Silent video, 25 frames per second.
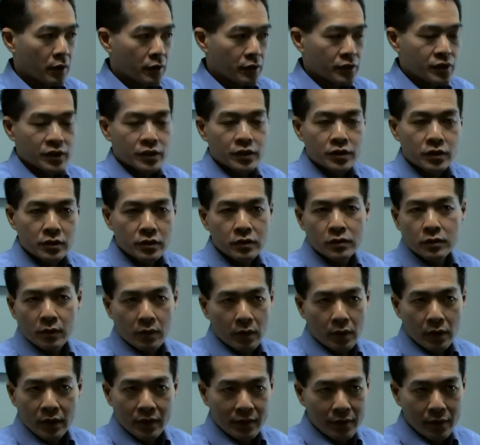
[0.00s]
just
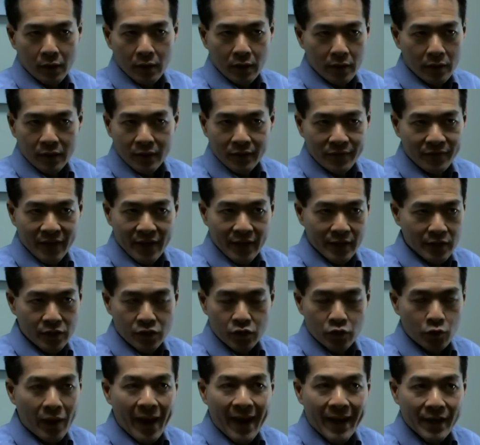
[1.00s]
advanced
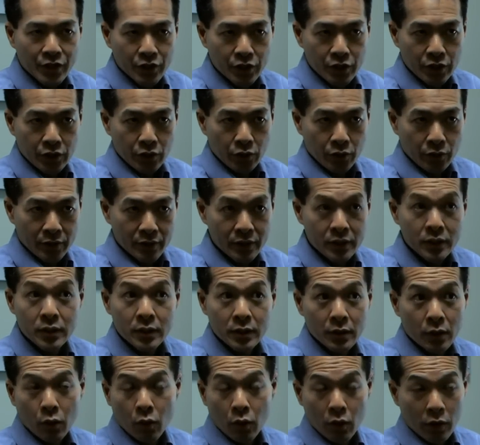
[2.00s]
traction units
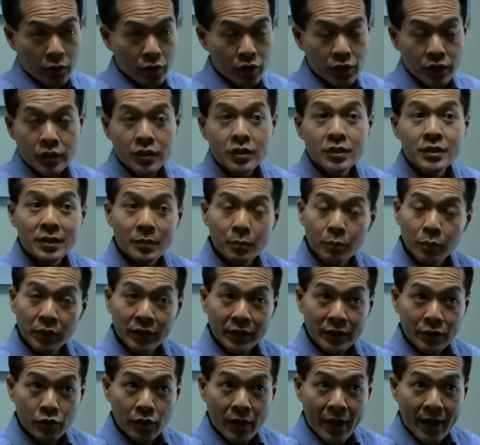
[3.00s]
or just
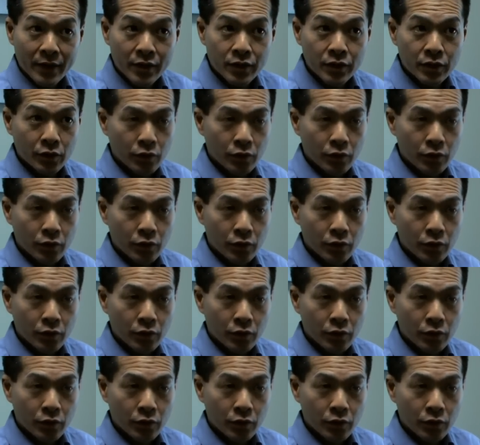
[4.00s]
simply traction